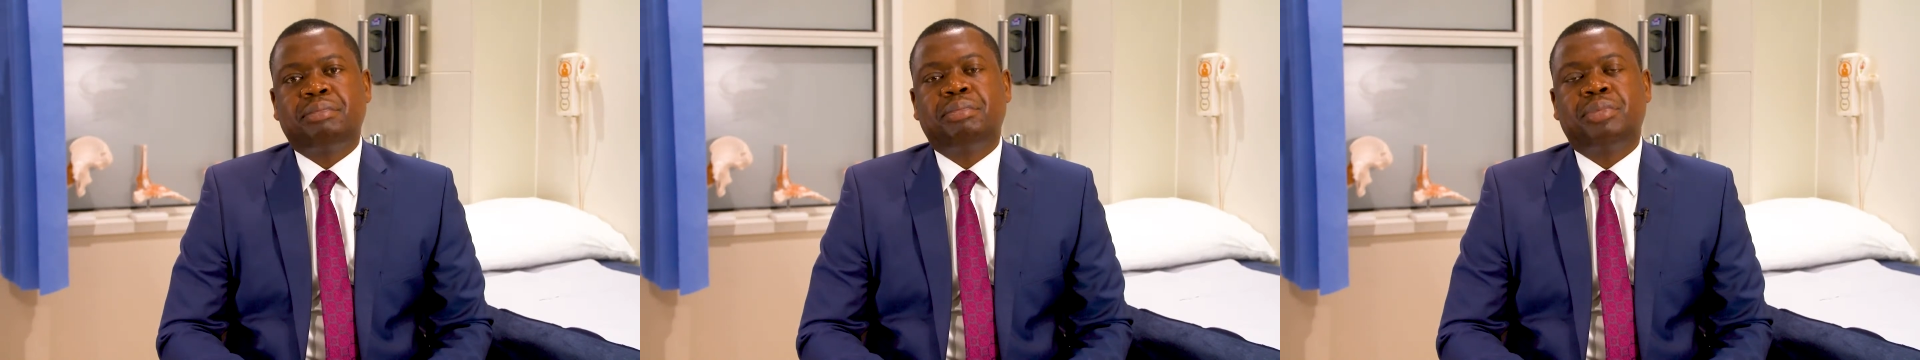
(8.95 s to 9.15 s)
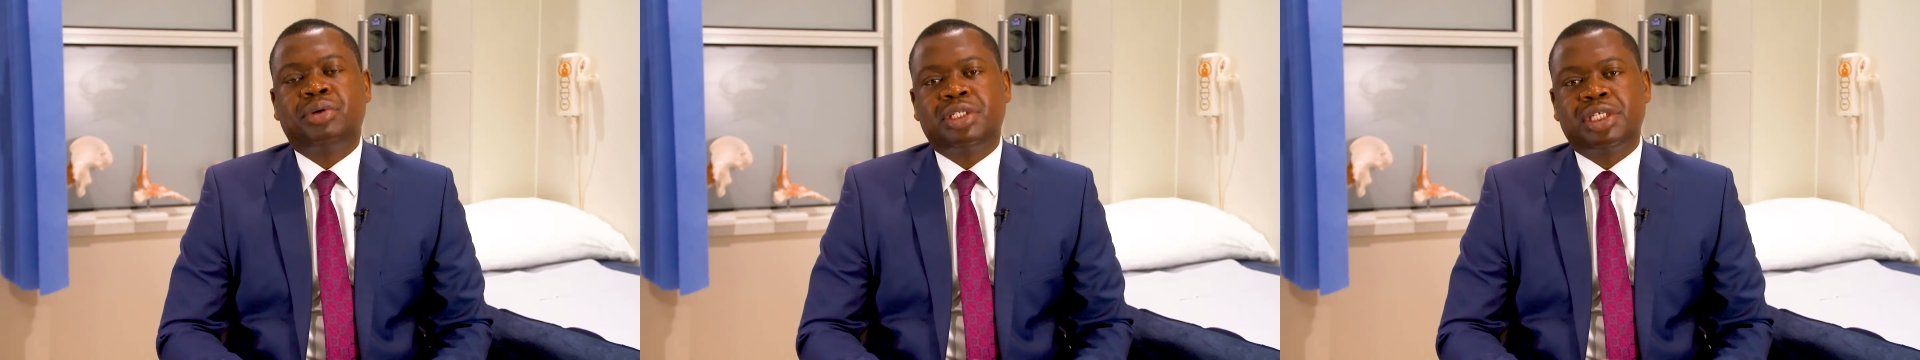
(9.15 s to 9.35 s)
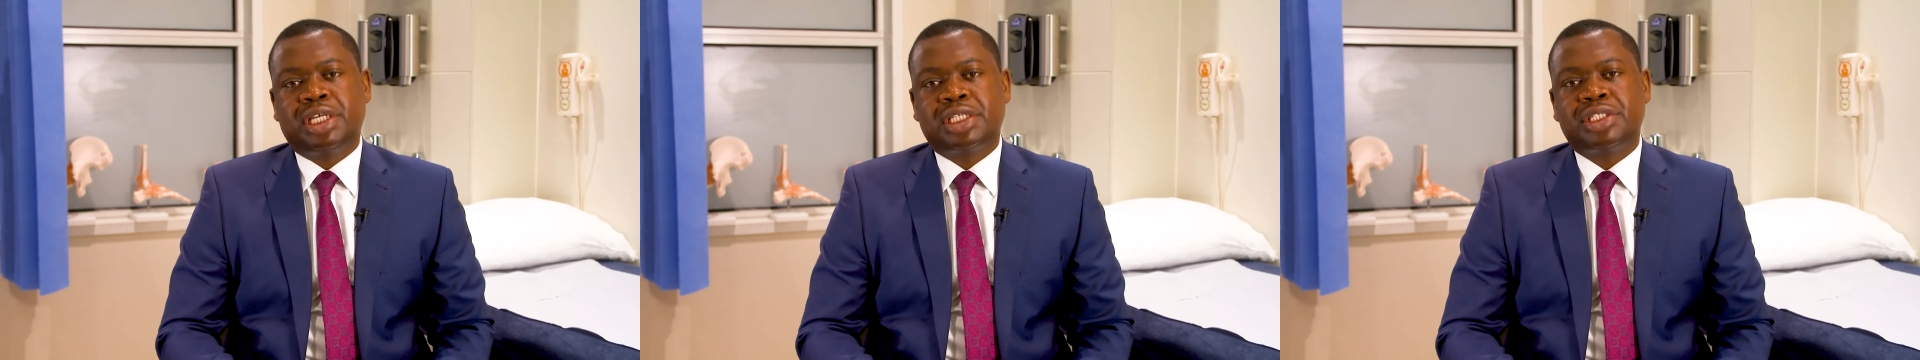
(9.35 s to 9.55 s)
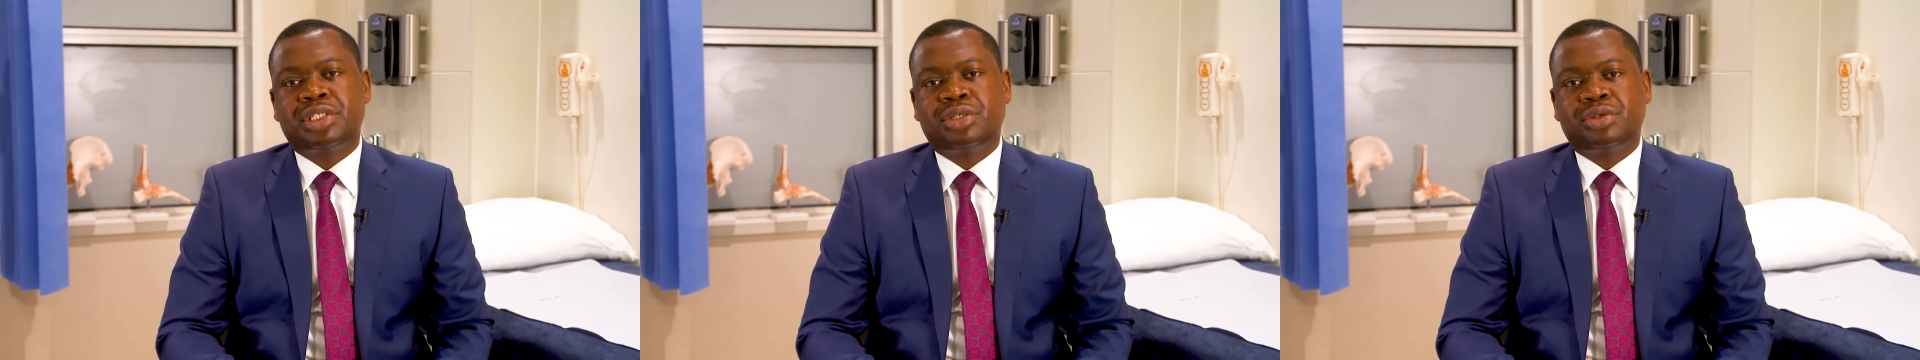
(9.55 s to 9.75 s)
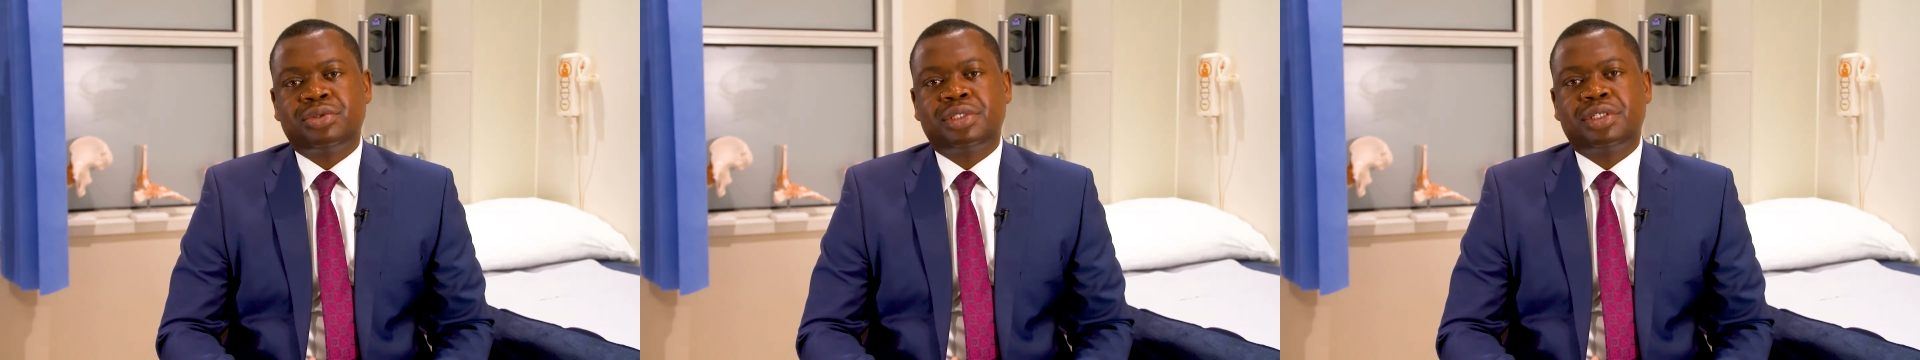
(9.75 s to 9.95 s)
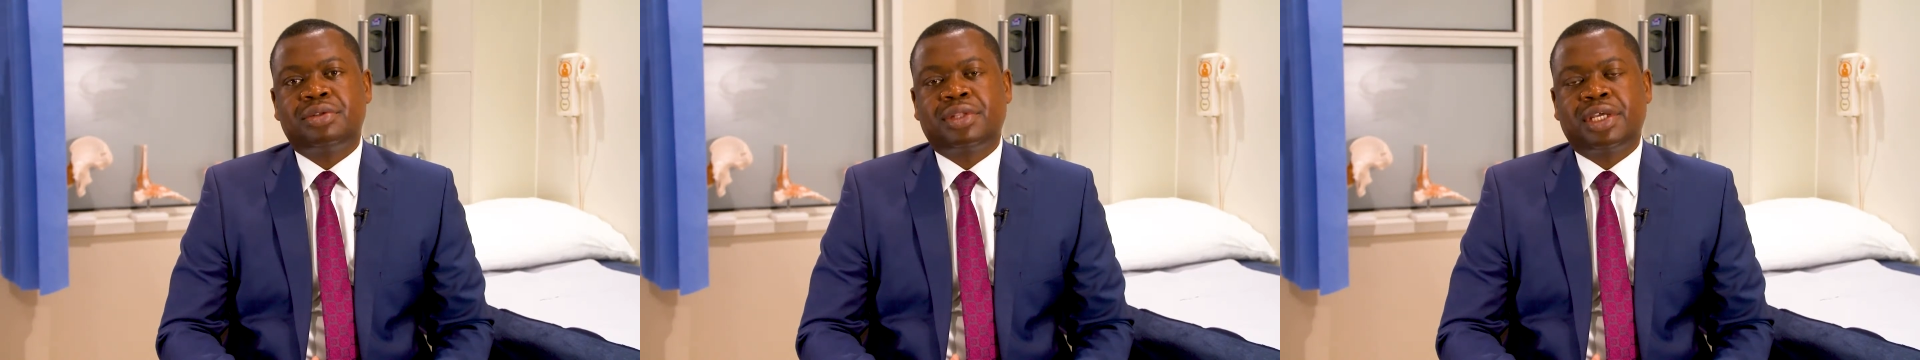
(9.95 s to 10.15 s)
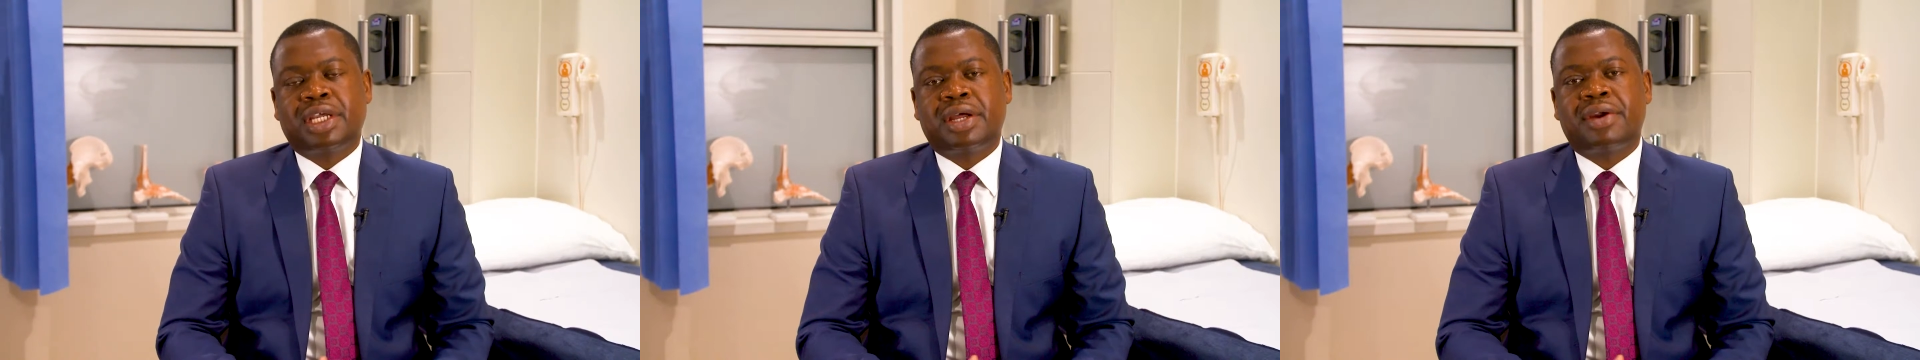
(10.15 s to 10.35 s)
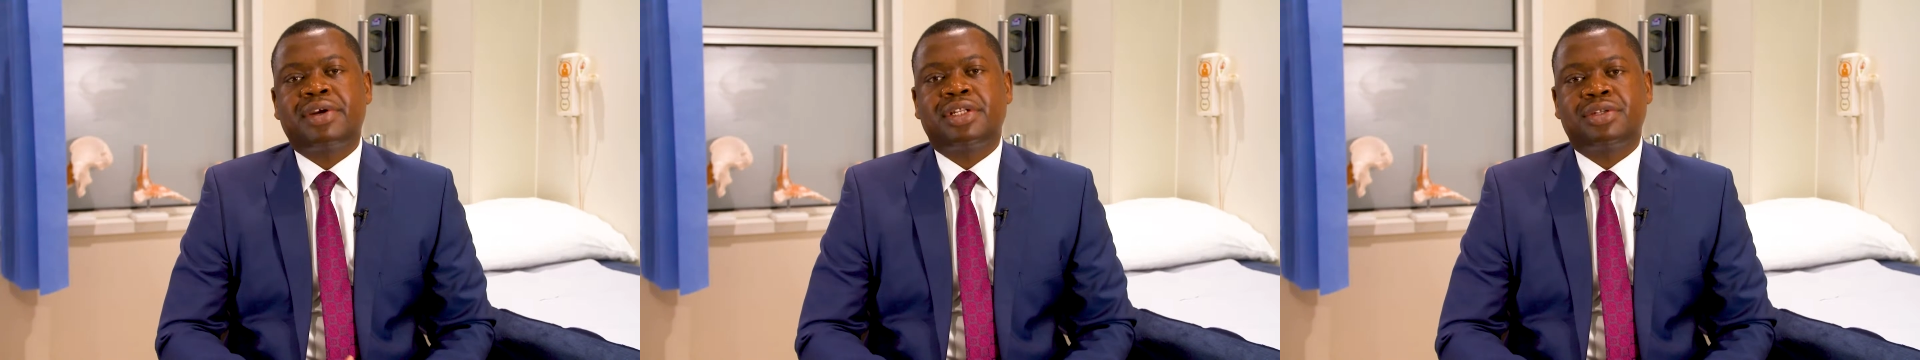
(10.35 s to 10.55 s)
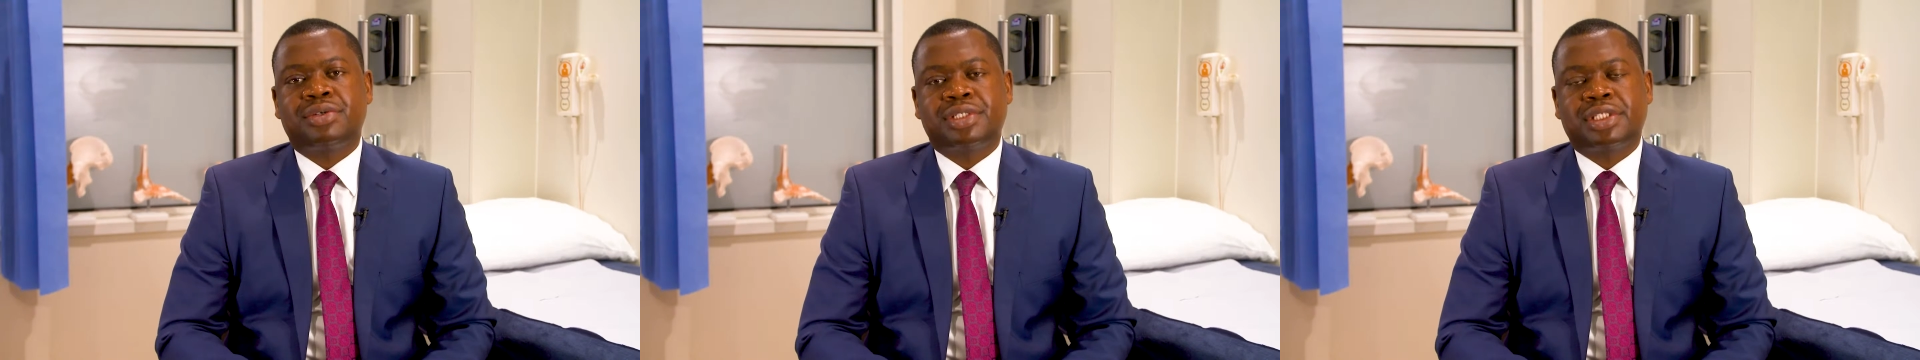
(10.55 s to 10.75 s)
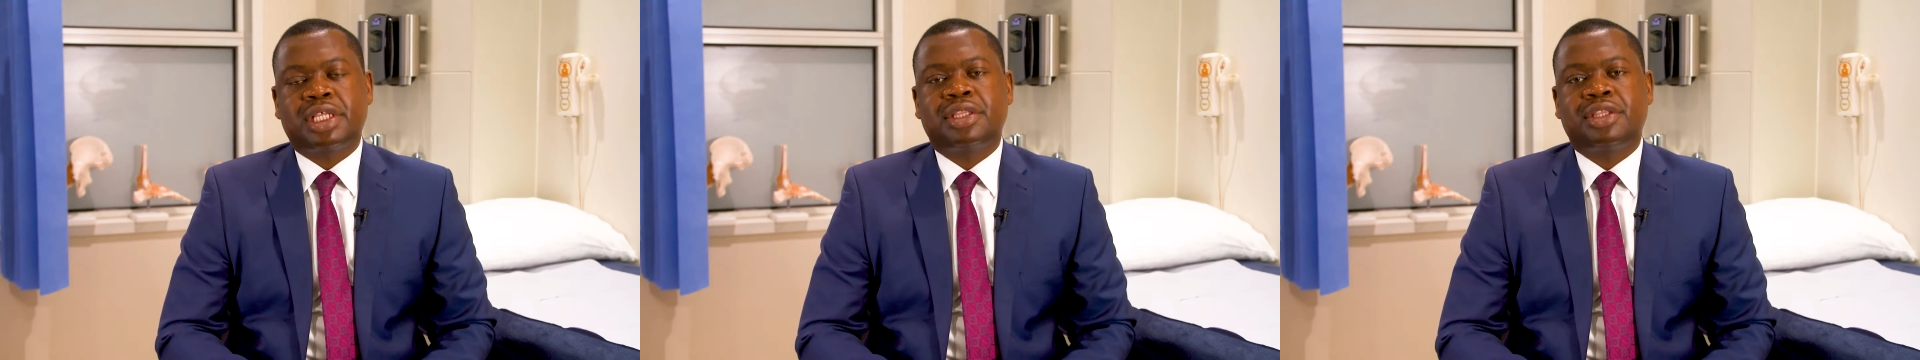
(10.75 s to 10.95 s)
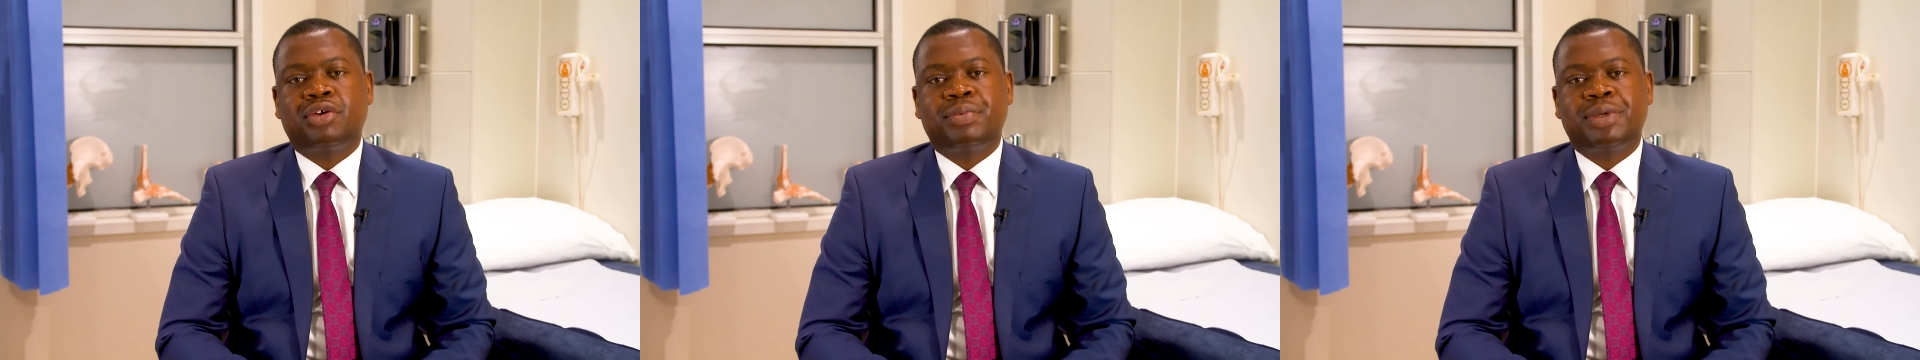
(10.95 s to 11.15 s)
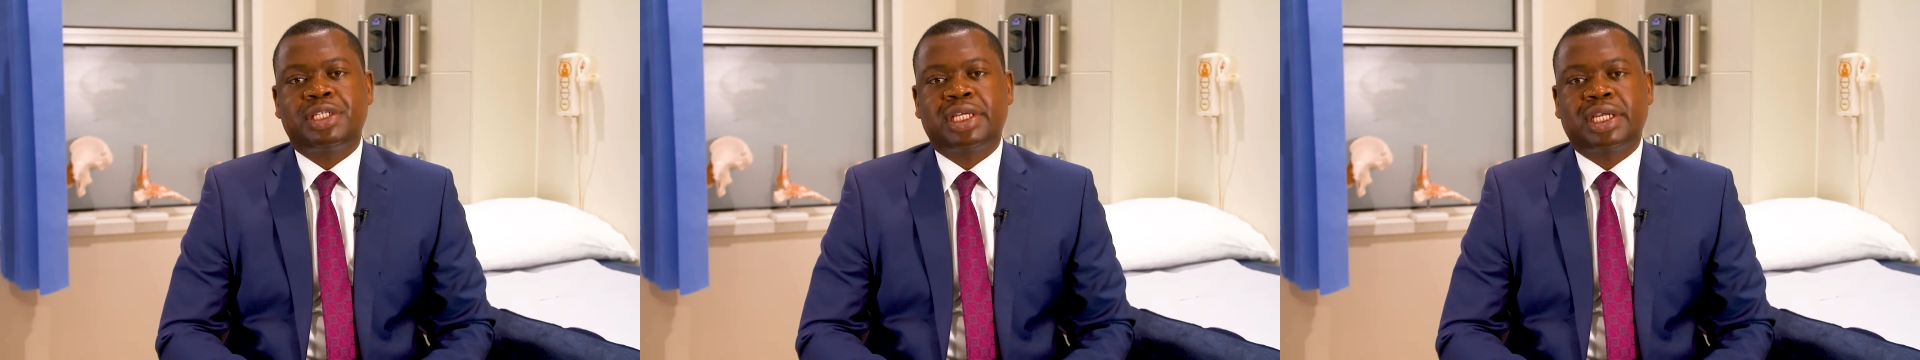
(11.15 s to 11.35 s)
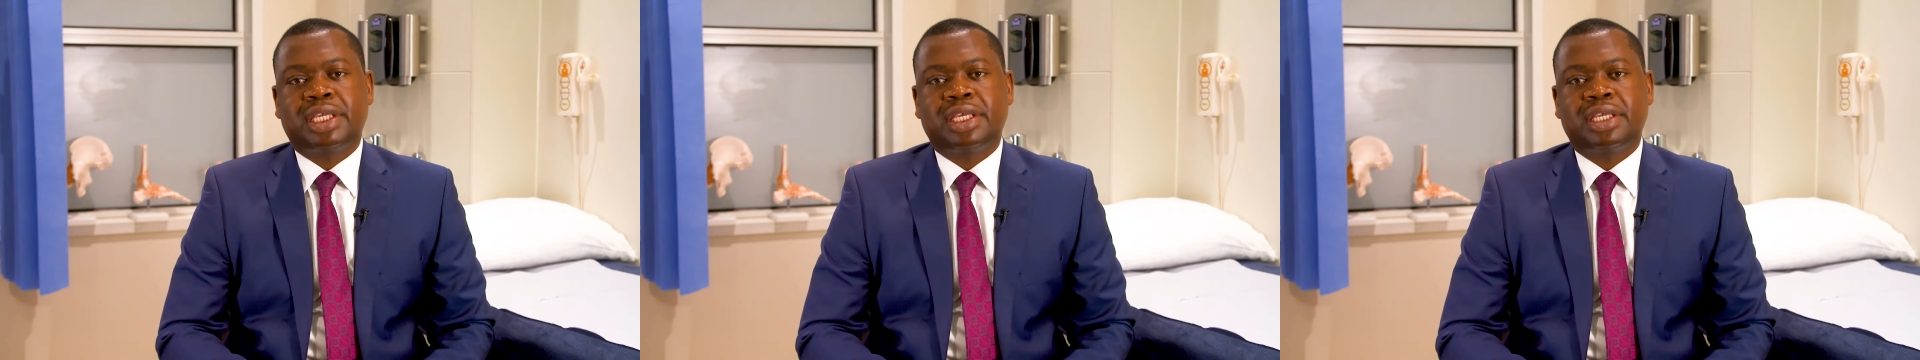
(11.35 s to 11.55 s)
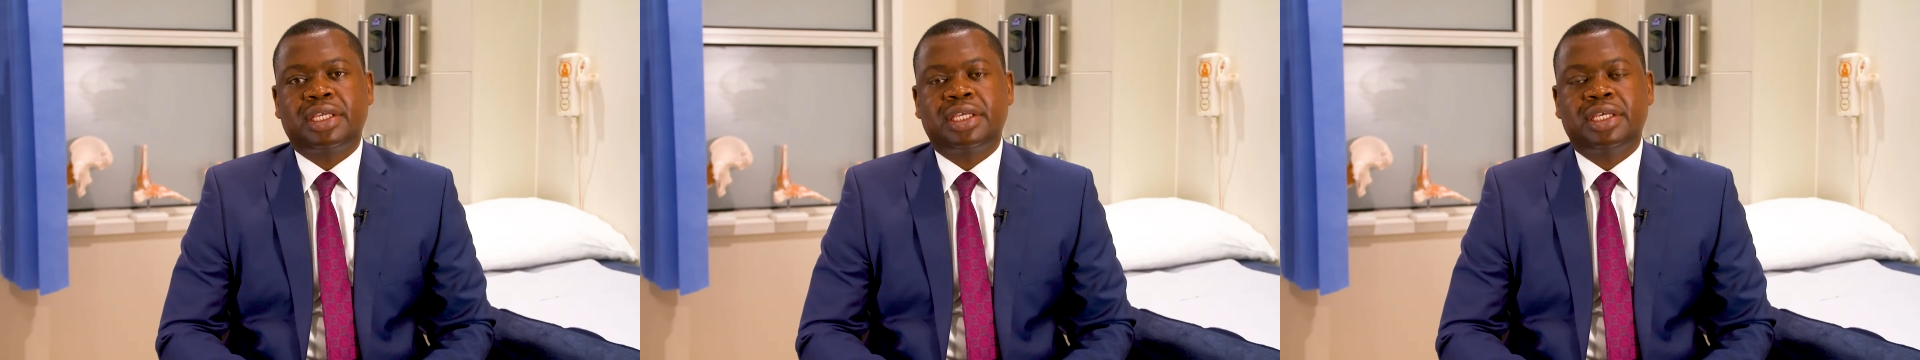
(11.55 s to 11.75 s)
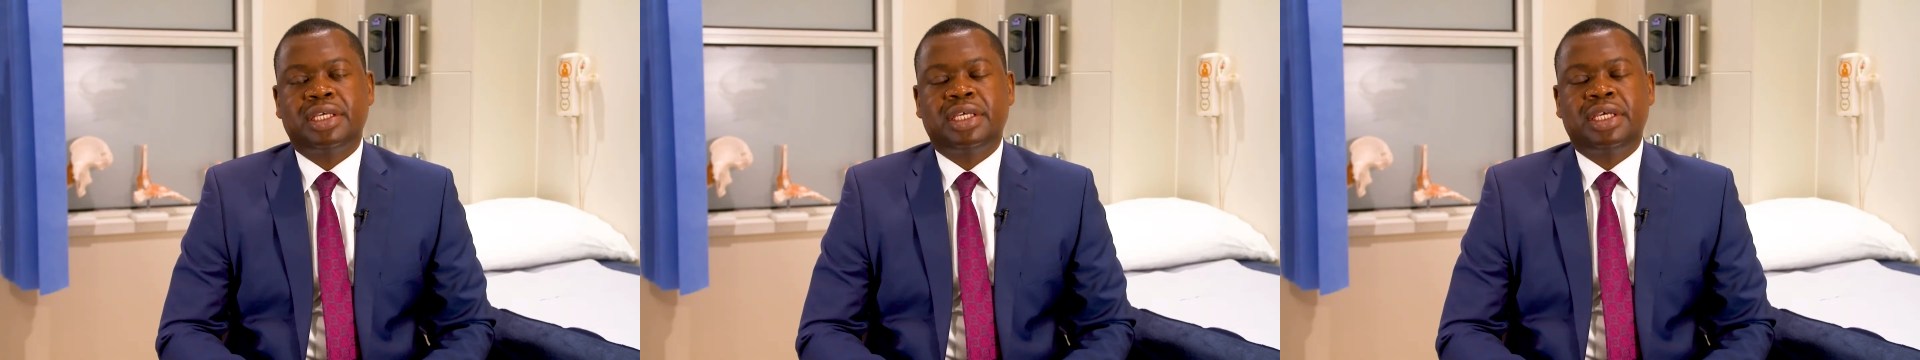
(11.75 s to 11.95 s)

body gets used to the current dose that they'll be taking.